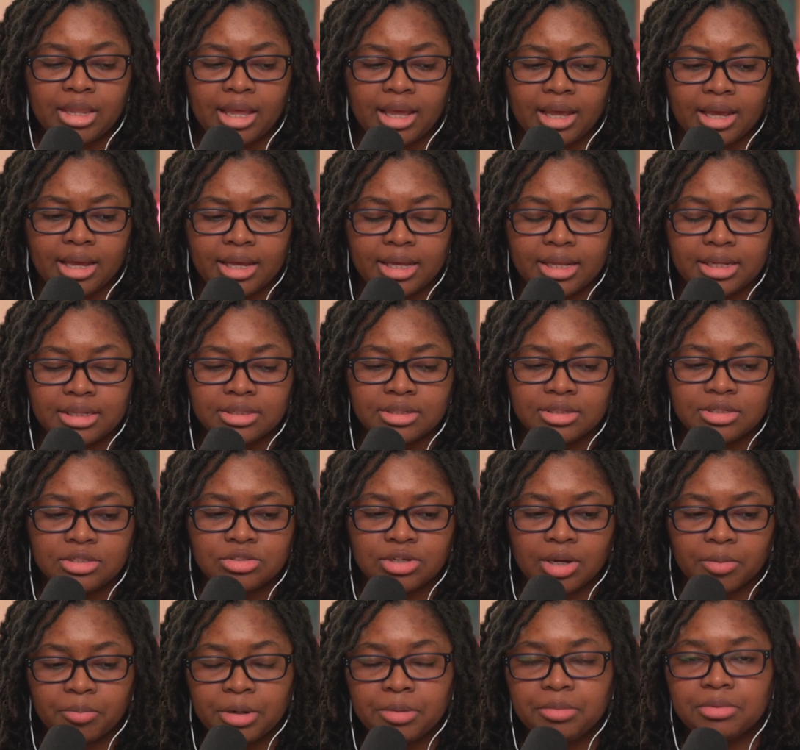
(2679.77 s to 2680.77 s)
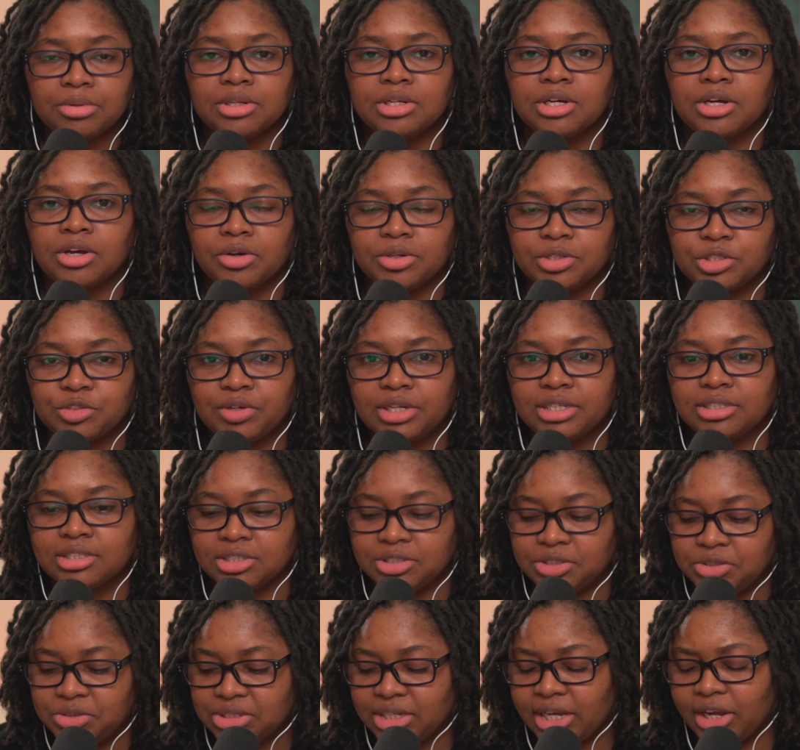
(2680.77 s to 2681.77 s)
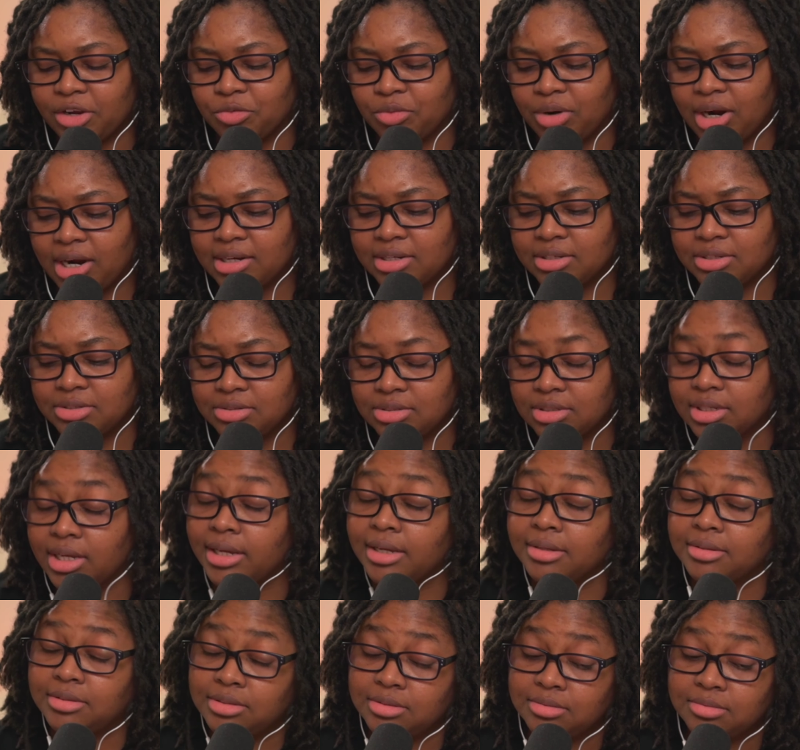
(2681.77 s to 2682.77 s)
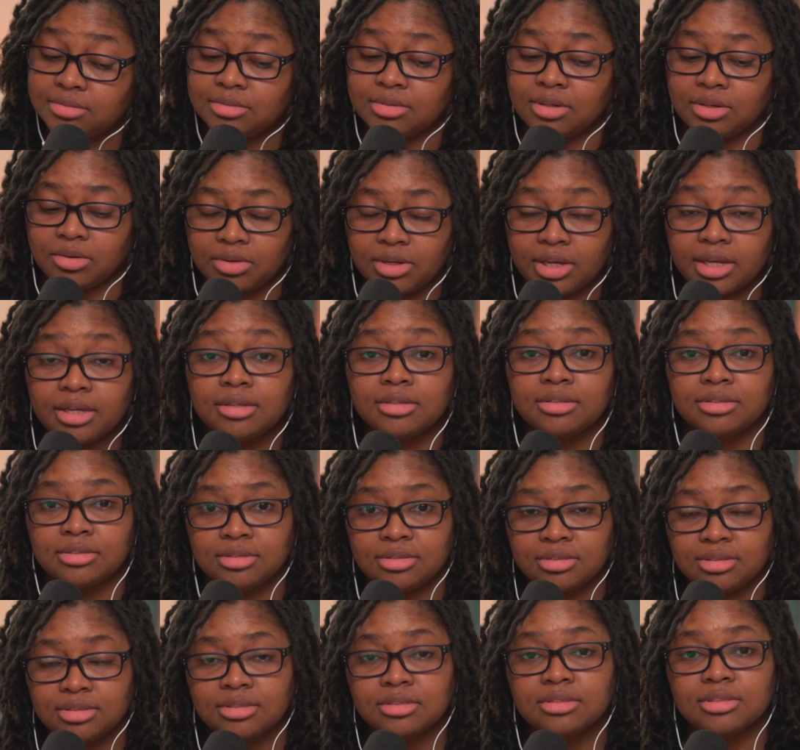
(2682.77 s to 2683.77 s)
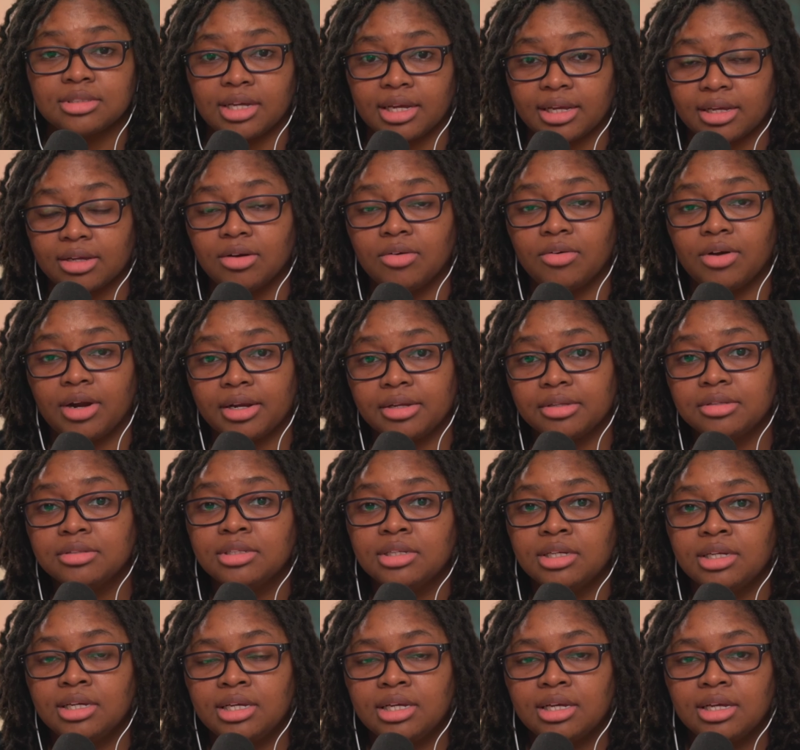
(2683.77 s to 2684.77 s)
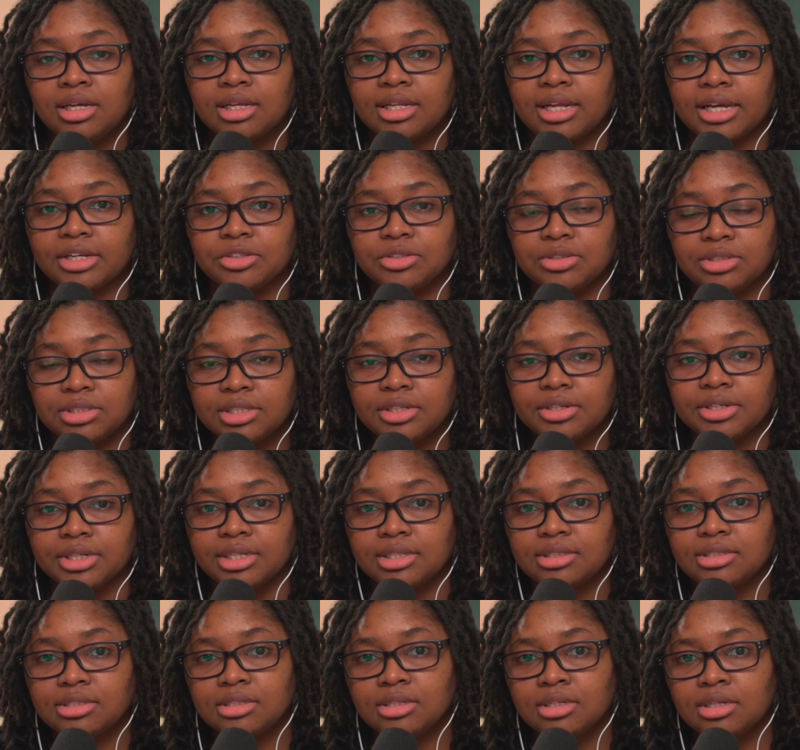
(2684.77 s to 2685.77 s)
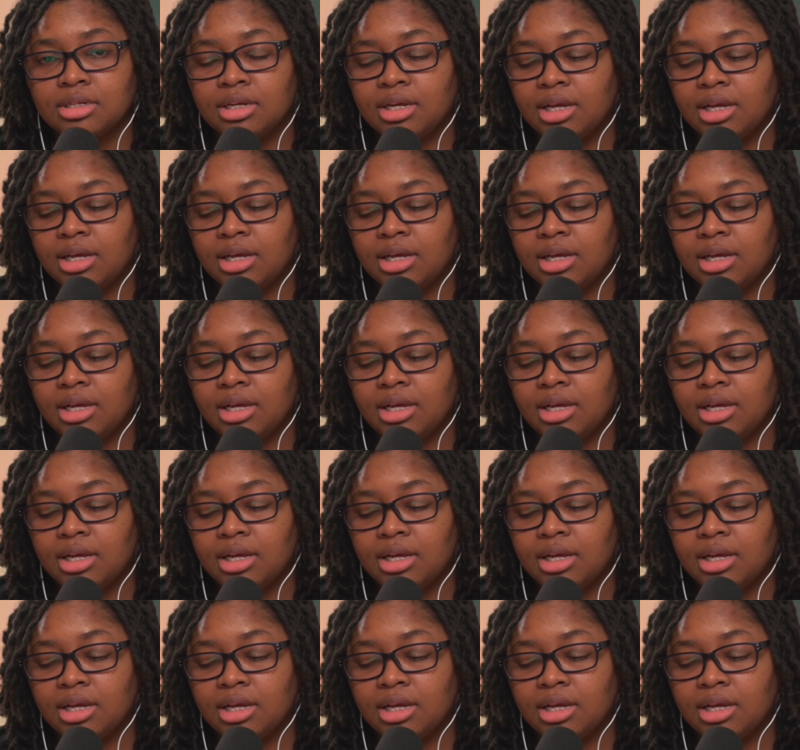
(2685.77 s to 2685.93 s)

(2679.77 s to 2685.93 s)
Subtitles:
And so I remember the look on his face, because he was like, right. And he was like, okay, like, all right, like, you serious?